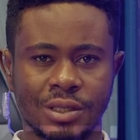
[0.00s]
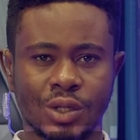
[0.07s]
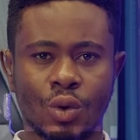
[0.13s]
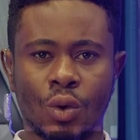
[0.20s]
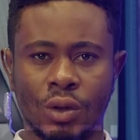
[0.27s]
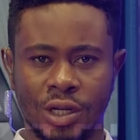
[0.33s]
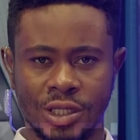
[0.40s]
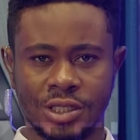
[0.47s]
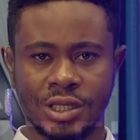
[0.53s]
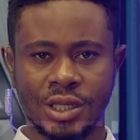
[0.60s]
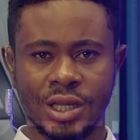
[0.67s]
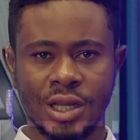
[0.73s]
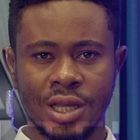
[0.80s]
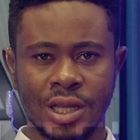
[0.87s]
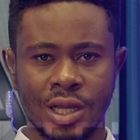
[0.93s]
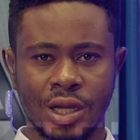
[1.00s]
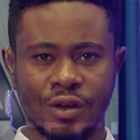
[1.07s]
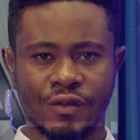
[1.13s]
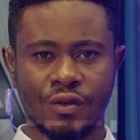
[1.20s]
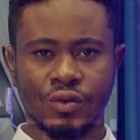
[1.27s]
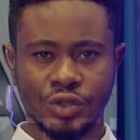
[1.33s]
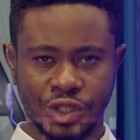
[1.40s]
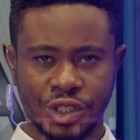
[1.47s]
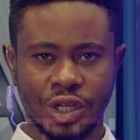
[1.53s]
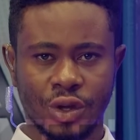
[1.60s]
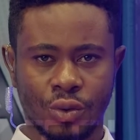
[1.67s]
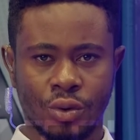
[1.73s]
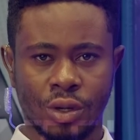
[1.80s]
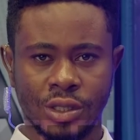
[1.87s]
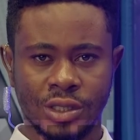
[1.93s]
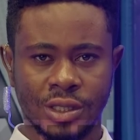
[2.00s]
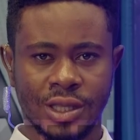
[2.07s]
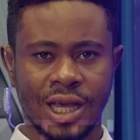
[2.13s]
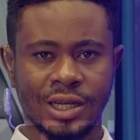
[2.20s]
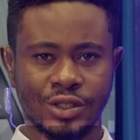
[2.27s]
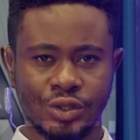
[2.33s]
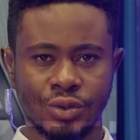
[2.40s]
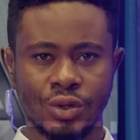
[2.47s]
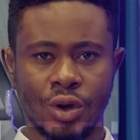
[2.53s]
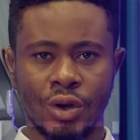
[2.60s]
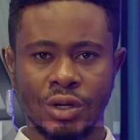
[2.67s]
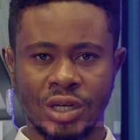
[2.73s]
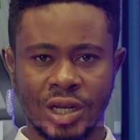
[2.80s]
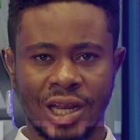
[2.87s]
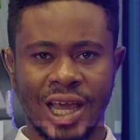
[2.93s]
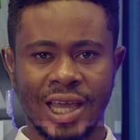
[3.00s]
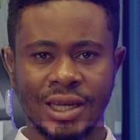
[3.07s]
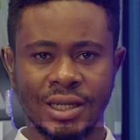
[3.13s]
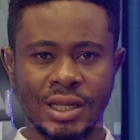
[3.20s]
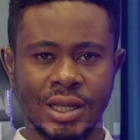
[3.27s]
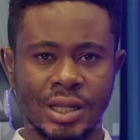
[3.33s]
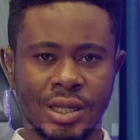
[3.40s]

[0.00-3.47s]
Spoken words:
Quality and of course sheer quality that should underline,